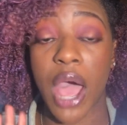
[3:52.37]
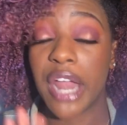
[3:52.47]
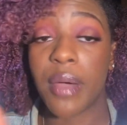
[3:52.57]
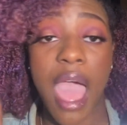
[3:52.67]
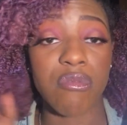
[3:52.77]
I
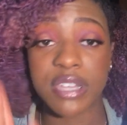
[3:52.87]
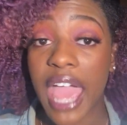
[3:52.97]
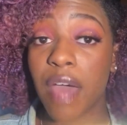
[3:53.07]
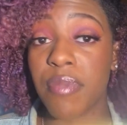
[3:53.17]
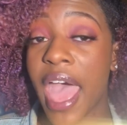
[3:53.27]
don't have it
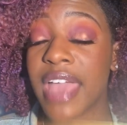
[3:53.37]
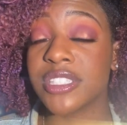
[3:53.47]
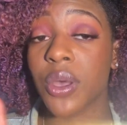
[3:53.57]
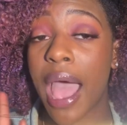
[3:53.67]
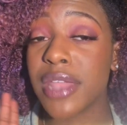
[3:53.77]
down
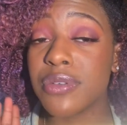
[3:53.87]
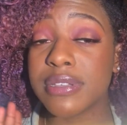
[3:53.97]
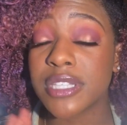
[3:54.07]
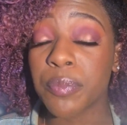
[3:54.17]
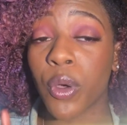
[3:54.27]
packed, so I do
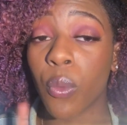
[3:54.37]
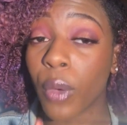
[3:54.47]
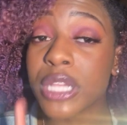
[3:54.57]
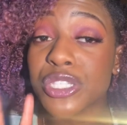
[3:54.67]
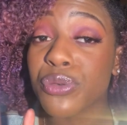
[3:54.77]
a simple
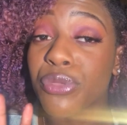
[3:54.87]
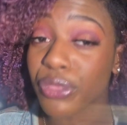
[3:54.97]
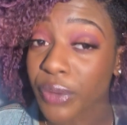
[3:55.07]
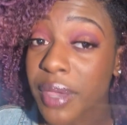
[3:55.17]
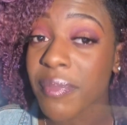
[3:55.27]
1 2
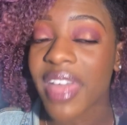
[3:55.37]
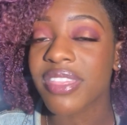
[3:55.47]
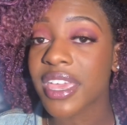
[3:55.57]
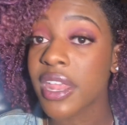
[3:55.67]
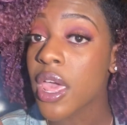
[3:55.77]
3
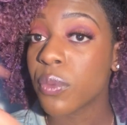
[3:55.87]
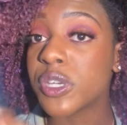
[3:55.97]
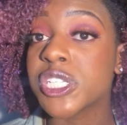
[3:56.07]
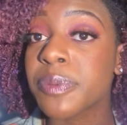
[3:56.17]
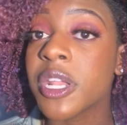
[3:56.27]
method,
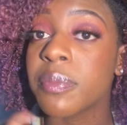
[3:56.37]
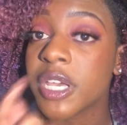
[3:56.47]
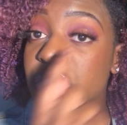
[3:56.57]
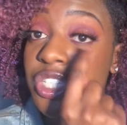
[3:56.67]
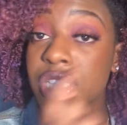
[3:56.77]
which is pretty
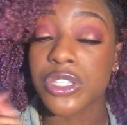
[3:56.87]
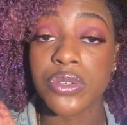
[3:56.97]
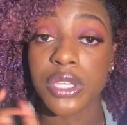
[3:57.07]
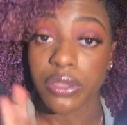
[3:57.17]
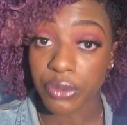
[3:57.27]
much just
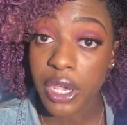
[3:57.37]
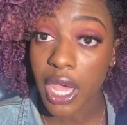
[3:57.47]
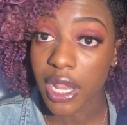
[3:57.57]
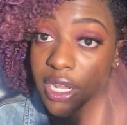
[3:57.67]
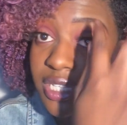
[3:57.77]
using 3
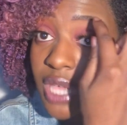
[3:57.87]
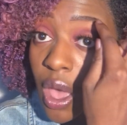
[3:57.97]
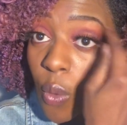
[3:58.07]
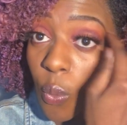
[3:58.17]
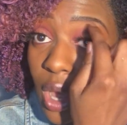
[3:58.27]
colors,
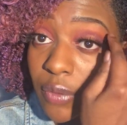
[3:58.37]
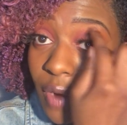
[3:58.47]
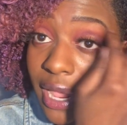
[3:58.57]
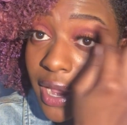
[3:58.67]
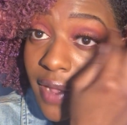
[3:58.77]
one
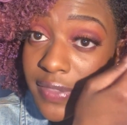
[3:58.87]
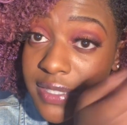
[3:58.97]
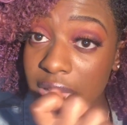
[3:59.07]
right here at the